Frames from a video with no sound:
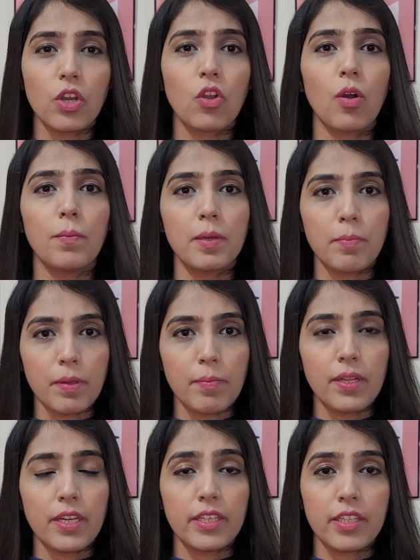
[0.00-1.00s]
the common
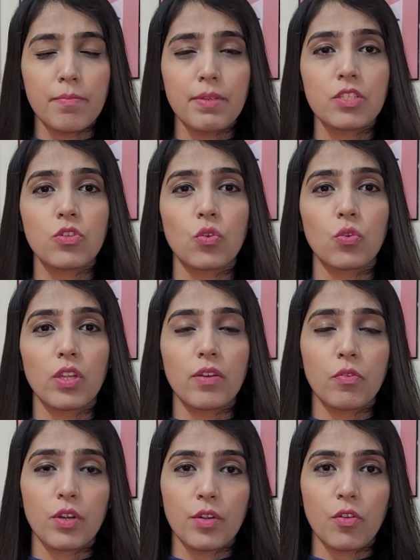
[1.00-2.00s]
people, and they must know
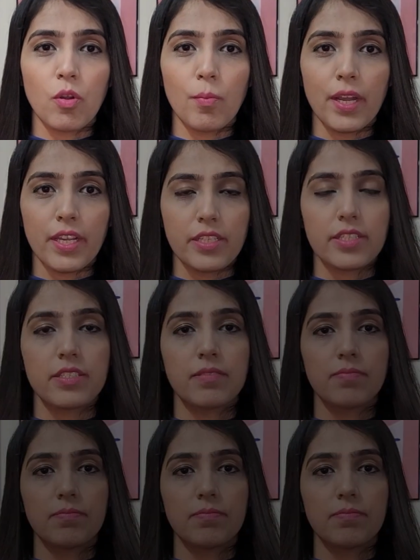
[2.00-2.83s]
that what trauma is.